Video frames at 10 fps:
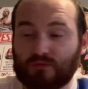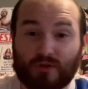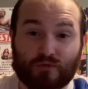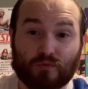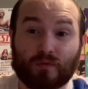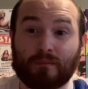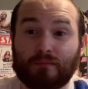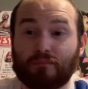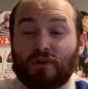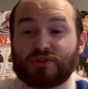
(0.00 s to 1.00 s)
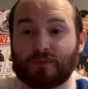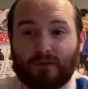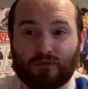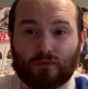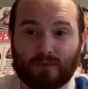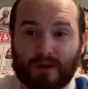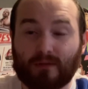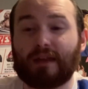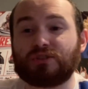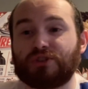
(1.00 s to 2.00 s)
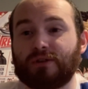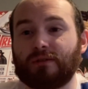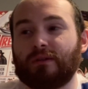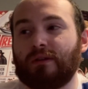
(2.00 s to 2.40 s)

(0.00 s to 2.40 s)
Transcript: ruin Project Lily's career last year,